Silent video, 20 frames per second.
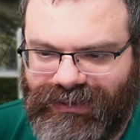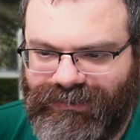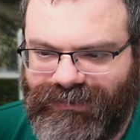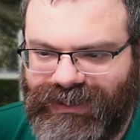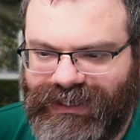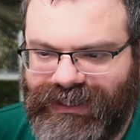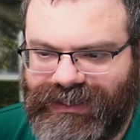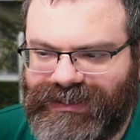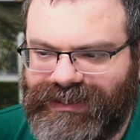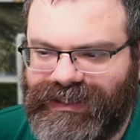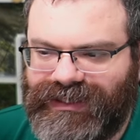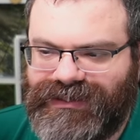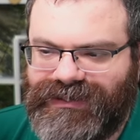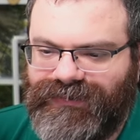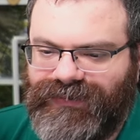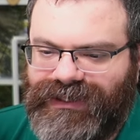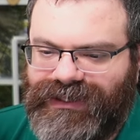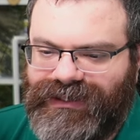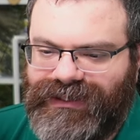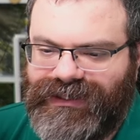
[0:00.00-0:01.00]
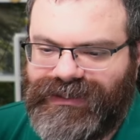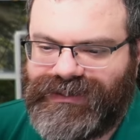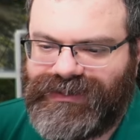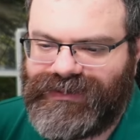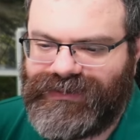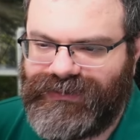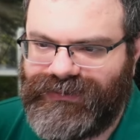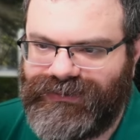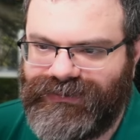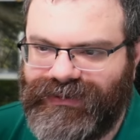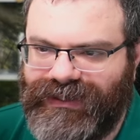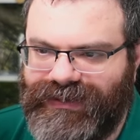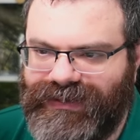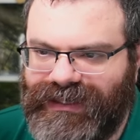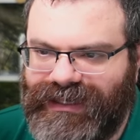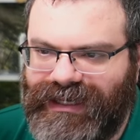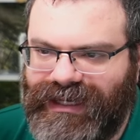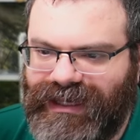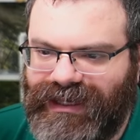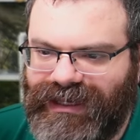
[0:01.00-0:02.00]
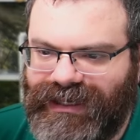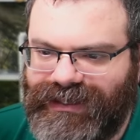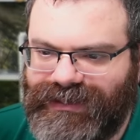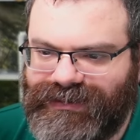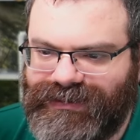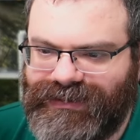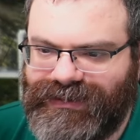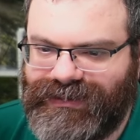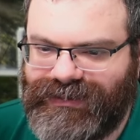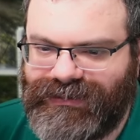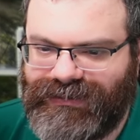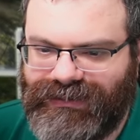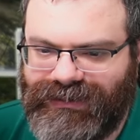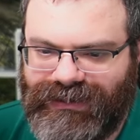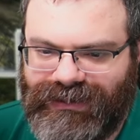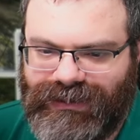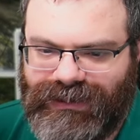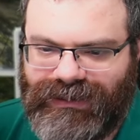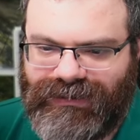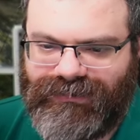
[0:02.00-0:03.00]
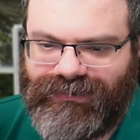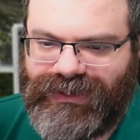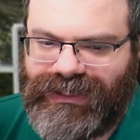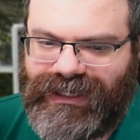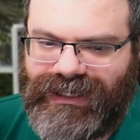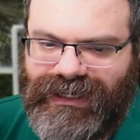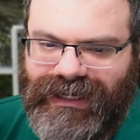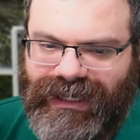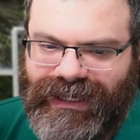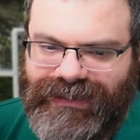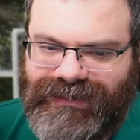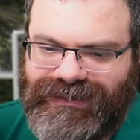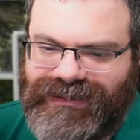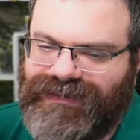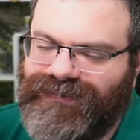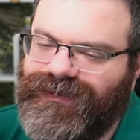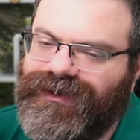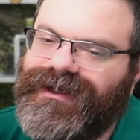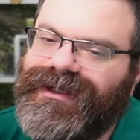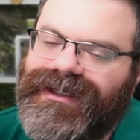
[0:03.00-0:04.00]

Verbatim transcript: putting a 6 in one of these two, and the 9's put a 9 somewhere